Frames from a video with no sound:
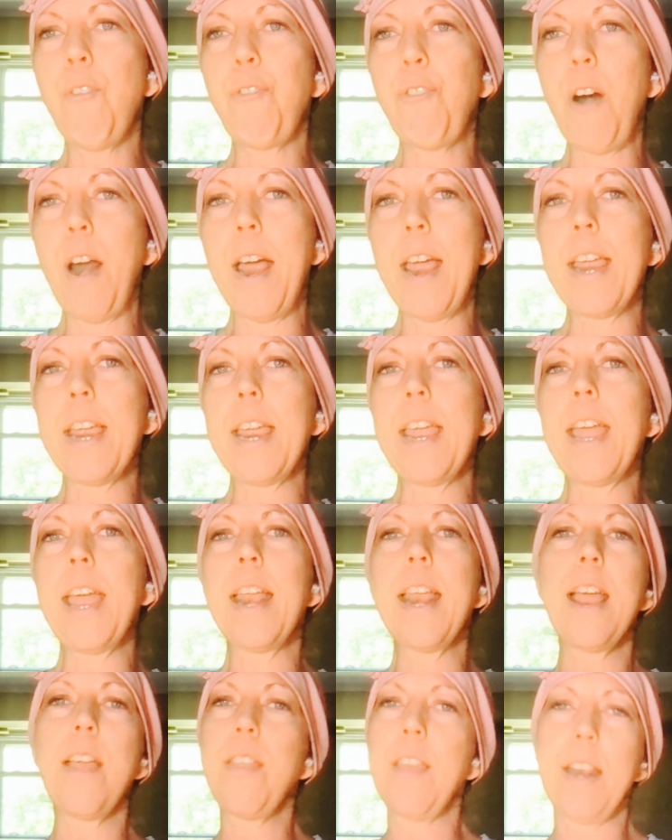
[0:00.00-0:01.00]
frying
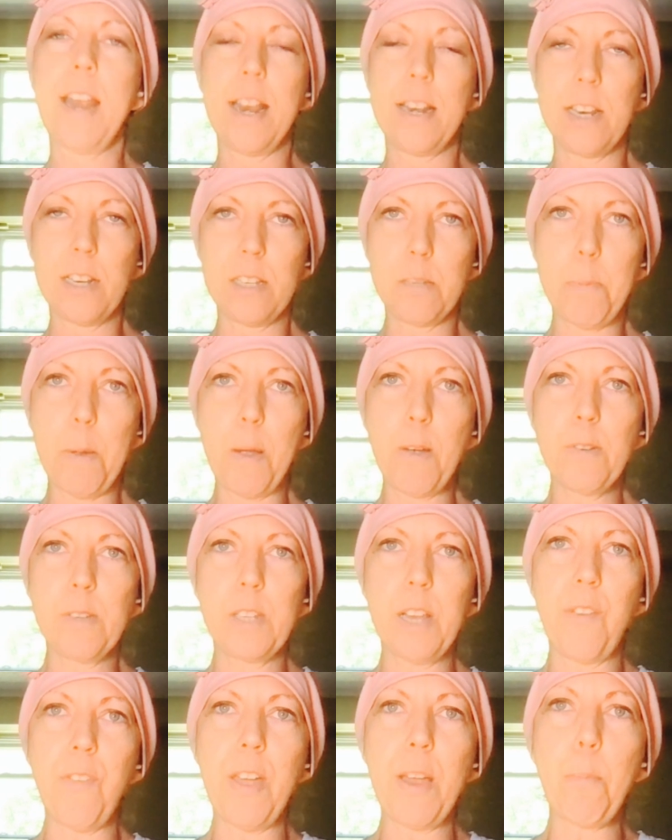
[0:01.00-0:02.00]
it, and then I dispose
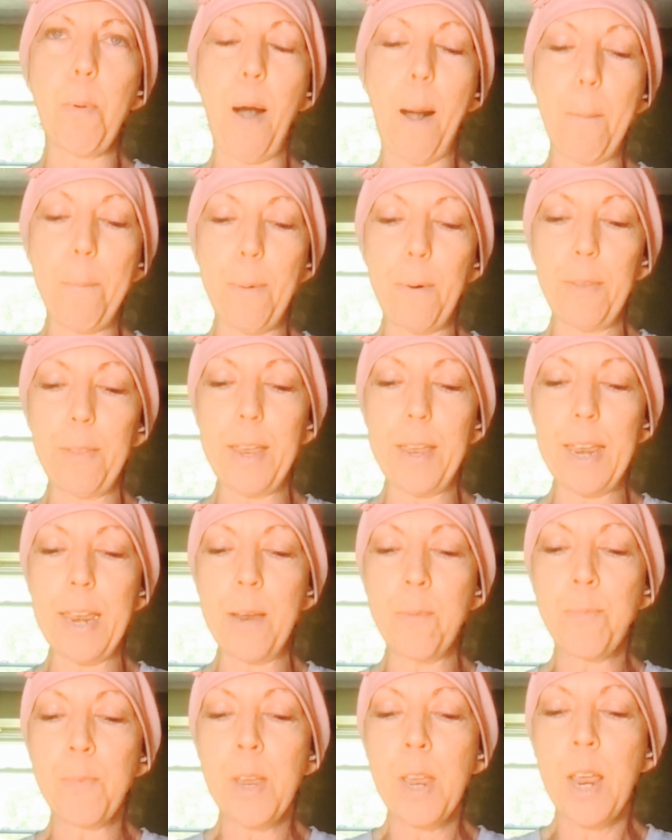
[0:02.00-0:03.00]
of it
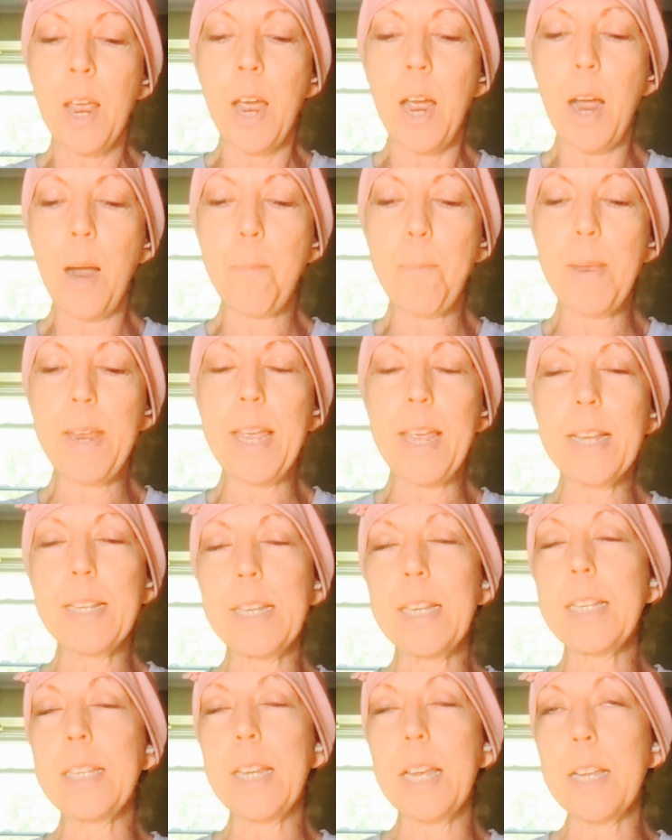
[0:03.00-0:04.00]
properly, because
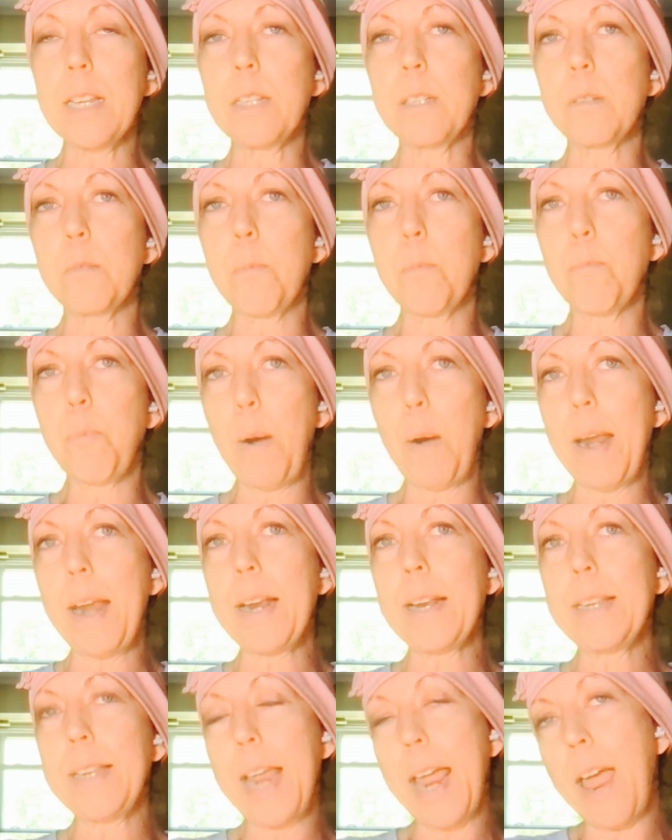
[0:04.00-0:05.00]
it does
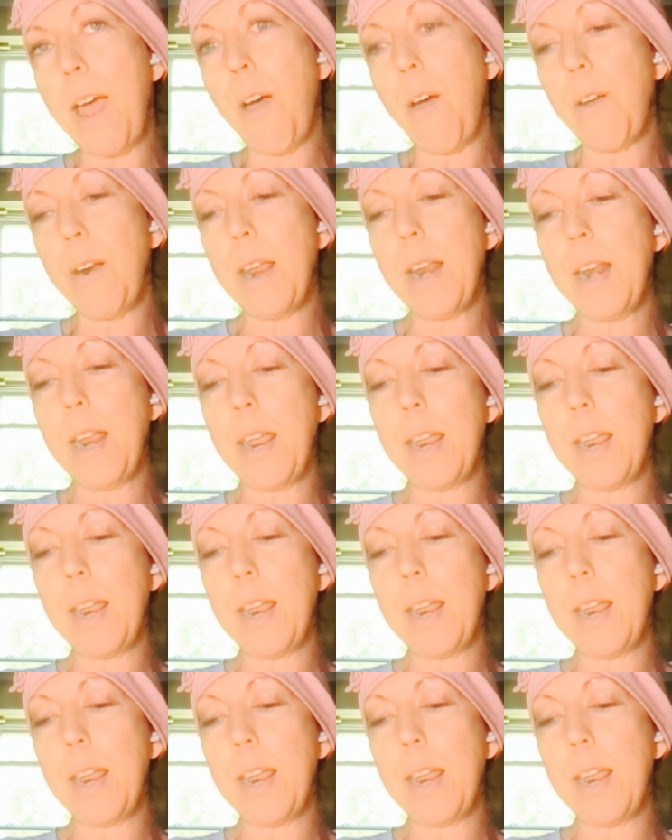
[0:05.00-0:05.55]
break down,